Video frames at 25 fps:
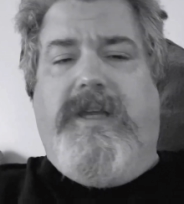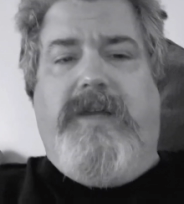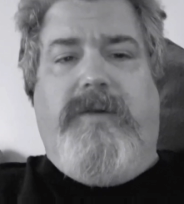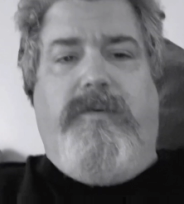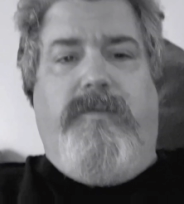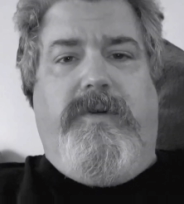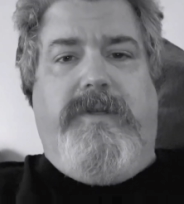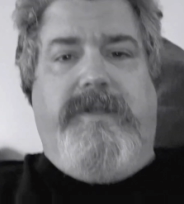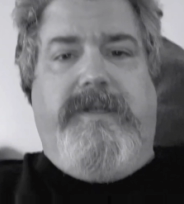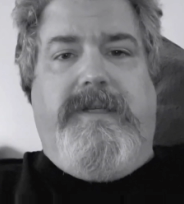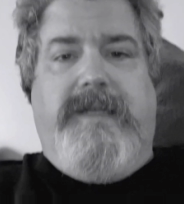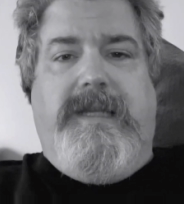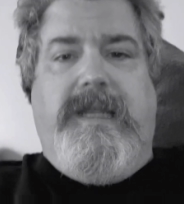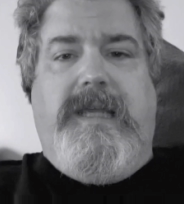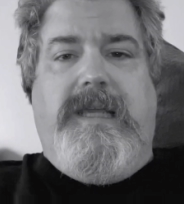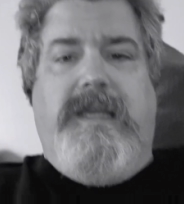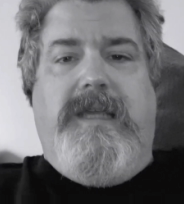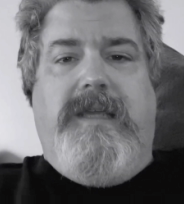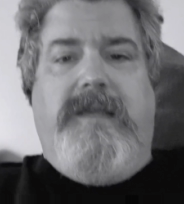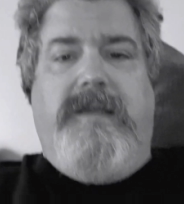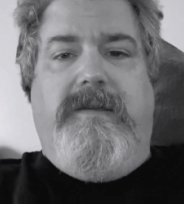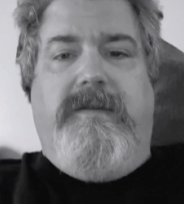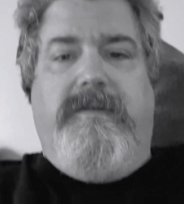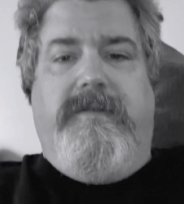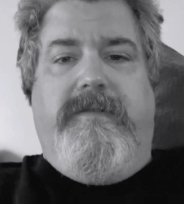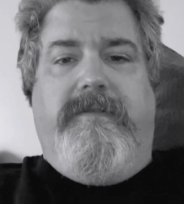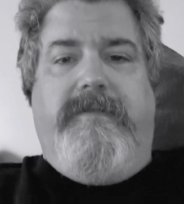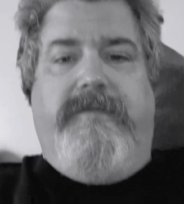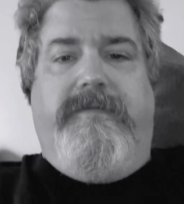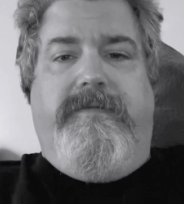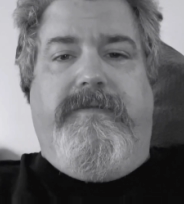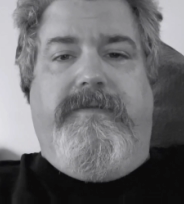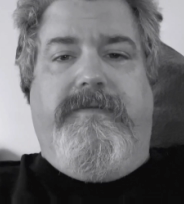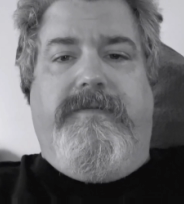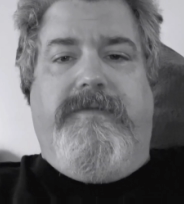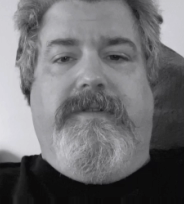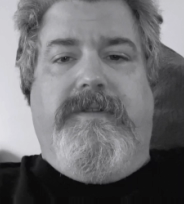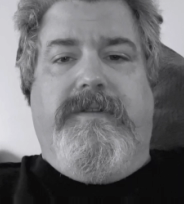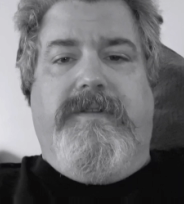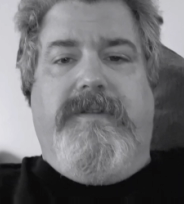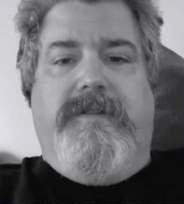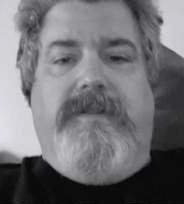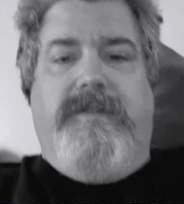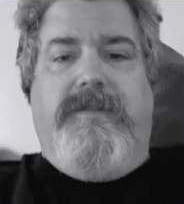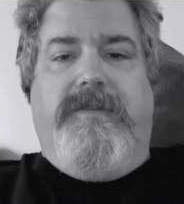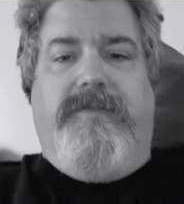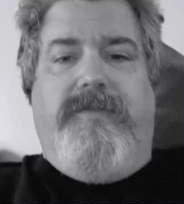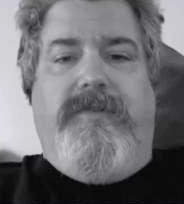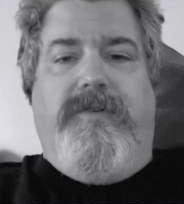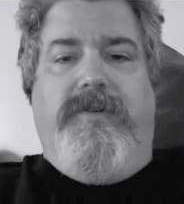what day of
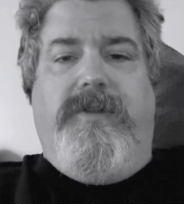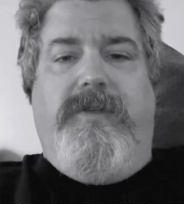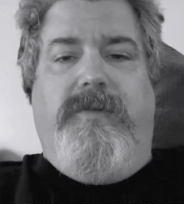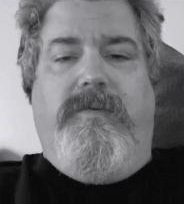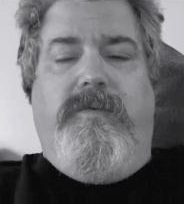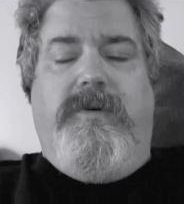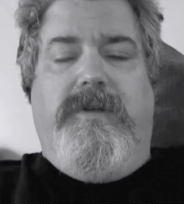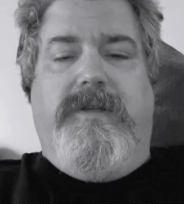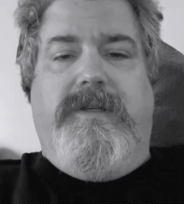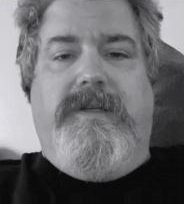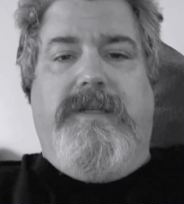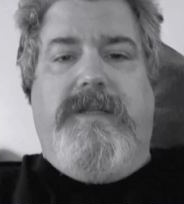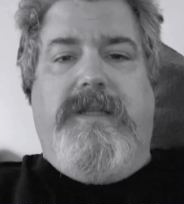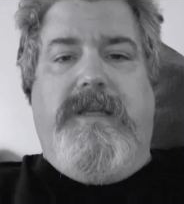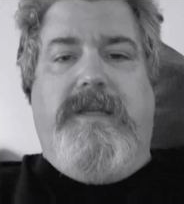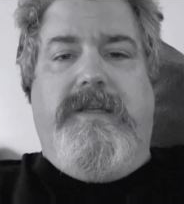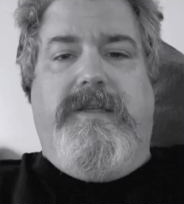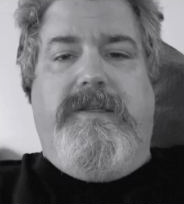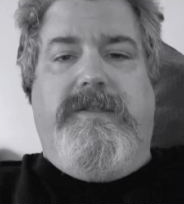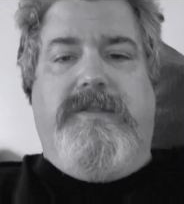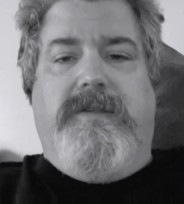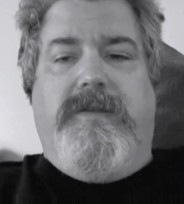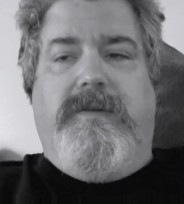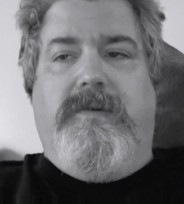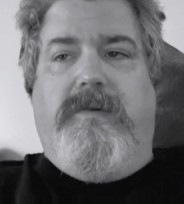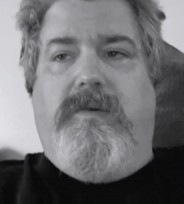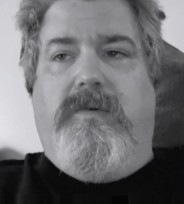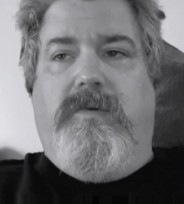31 days of